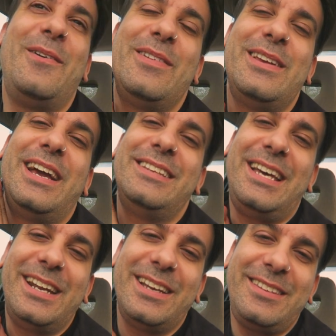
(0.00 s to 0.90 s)
Hopefully you guys
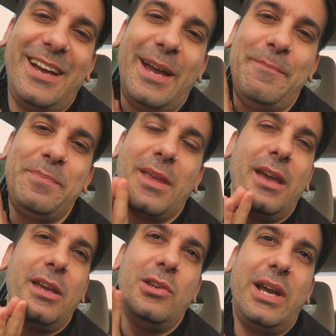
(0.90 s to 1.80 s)
had a good time.
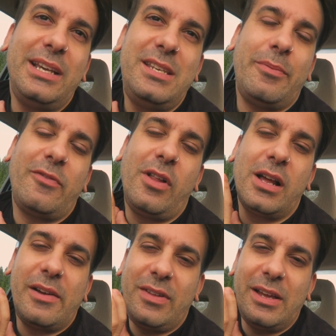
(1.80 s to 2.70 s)
You guys keep a
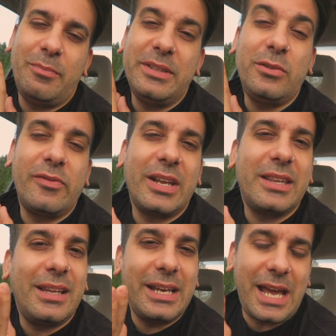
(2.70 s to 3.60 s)
vlog out for life. Please don't forget
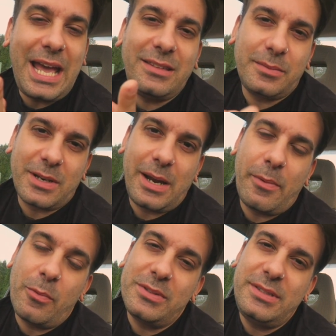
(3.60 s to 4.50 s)
to like and subscribe,
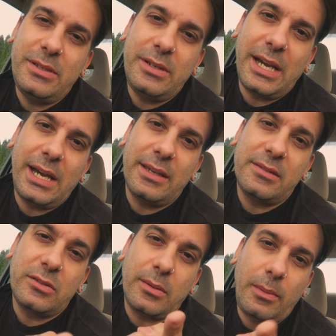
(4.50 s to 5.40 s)
and we'll see you
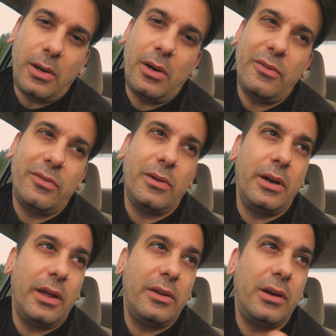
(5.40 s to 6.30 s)
guys tomorrow for
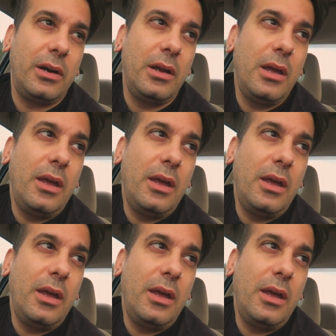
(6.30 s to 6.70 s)
another